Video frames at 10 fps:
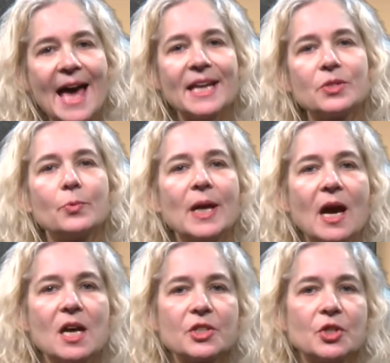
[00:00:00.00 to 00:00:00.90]
And we
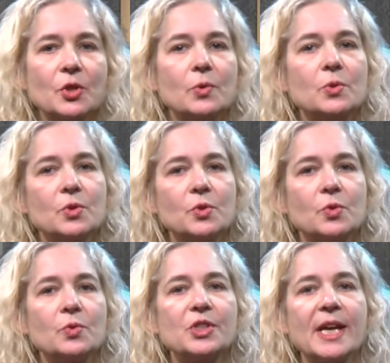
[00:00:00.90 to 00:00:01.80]
ask you
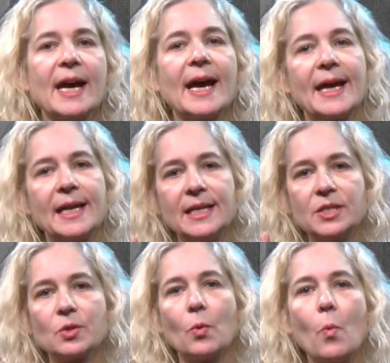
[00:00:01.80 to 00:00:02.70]
to share at
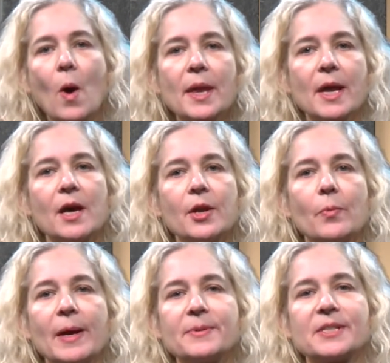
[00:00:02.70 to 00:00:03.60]
least one
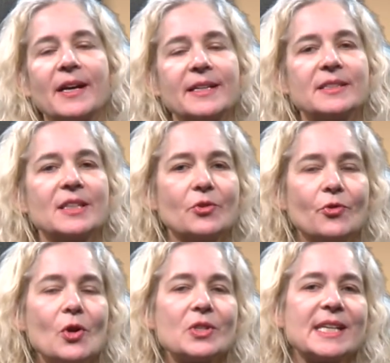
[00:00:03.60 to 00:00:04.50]
other website that
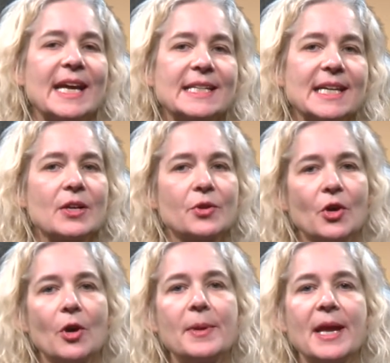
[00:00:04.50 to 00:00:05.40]
draws data on
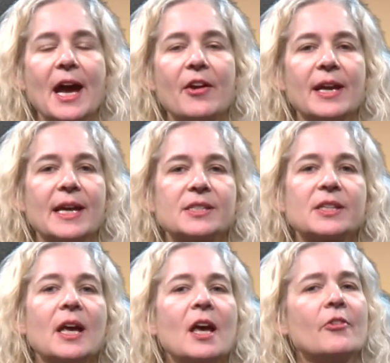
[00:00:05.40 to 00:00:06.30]
urban
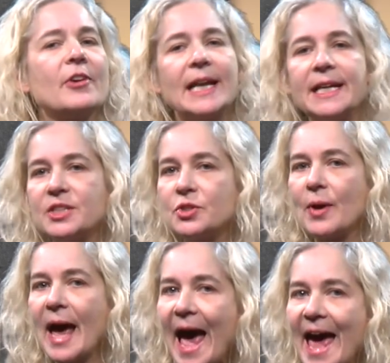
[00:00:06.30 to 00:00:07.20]
areas related
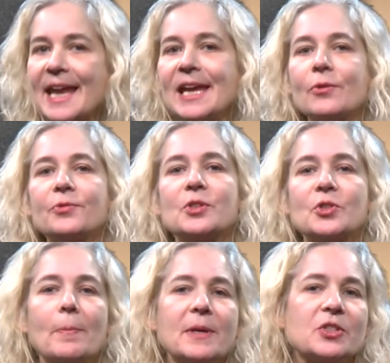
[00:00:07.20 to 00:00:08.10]
to any of the
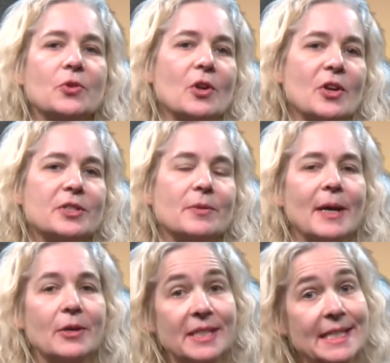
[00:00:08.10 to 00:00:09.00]
topics you learned
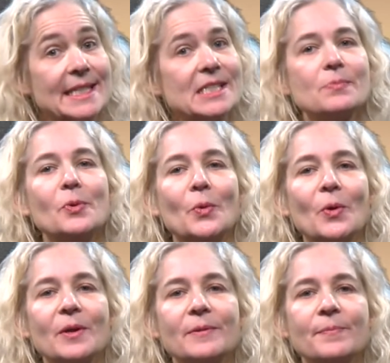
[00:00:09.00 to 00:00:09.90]
about in this MOOC.